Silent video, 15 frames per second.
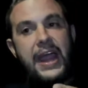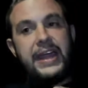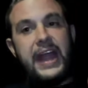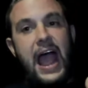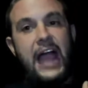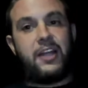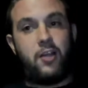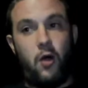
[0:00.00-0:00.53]

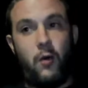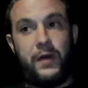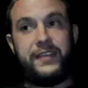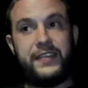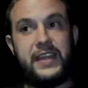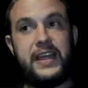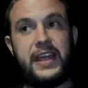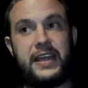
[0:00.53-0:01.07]
I go in
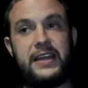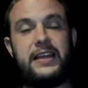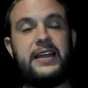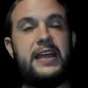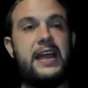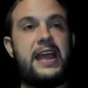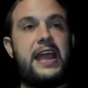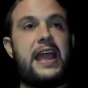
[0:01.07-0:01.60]
there,
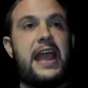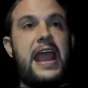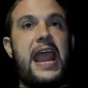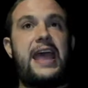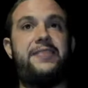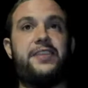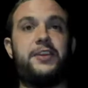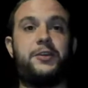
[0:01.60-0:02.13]

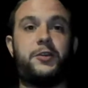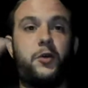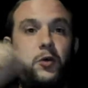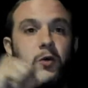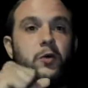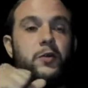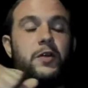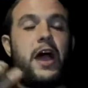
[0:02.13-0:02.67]
and the
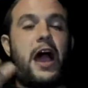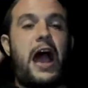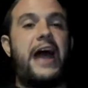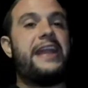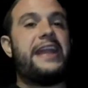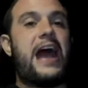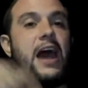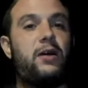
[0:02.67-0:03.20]
dude
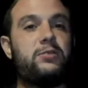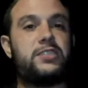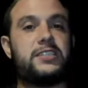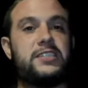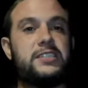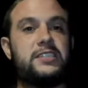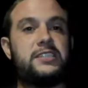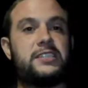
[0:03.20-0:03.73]

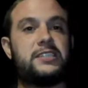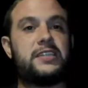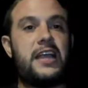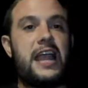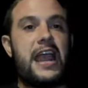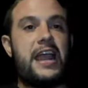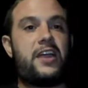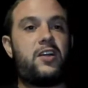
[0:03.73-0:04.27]
announces
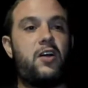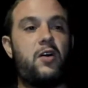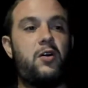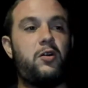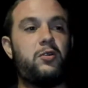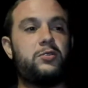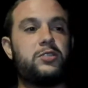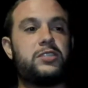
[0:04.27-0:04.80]
and
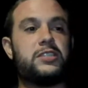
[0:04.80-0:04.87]
goes,